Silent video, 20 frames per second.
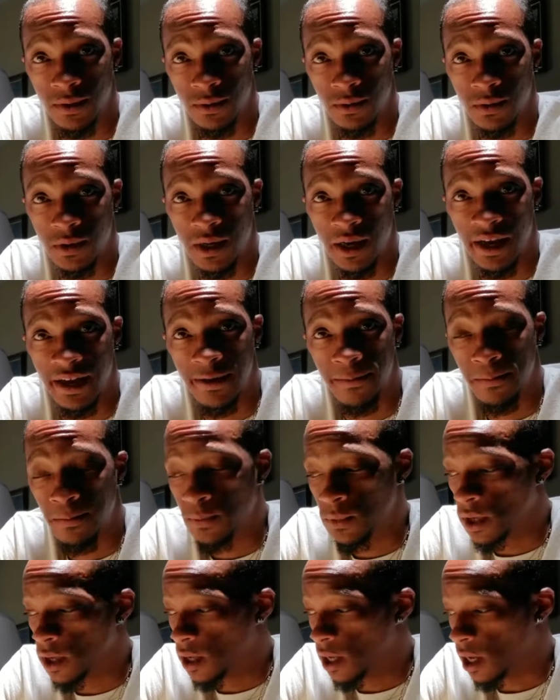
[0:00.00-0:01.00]
Okay.
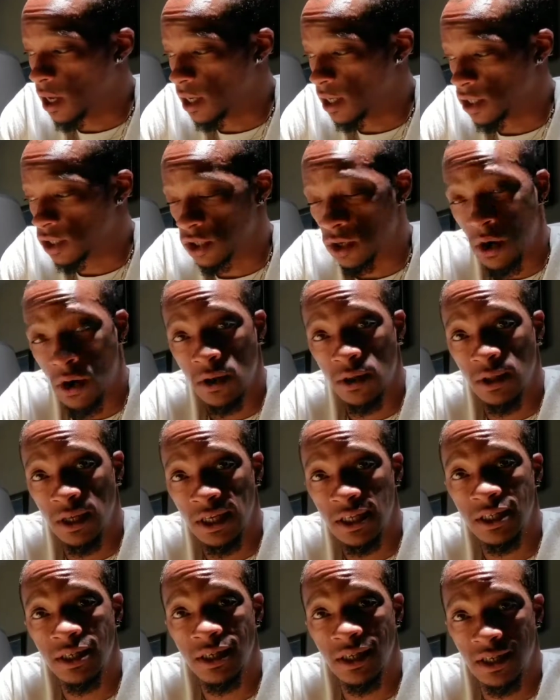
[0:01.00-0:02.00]
Start
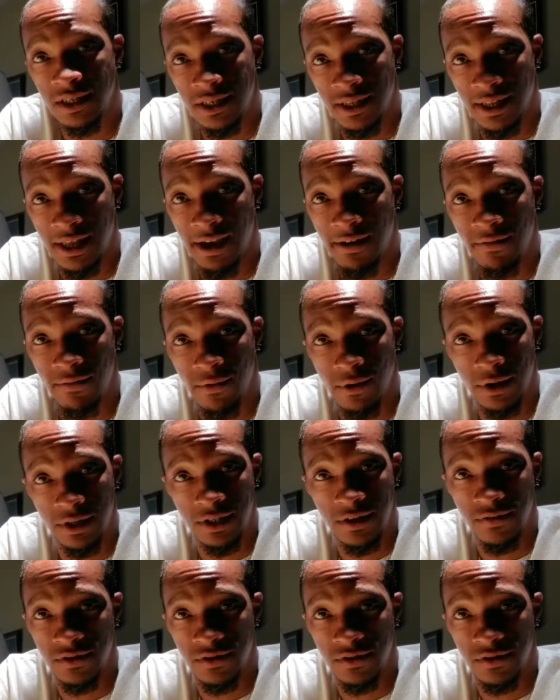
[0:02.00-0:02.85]
listening to that voice.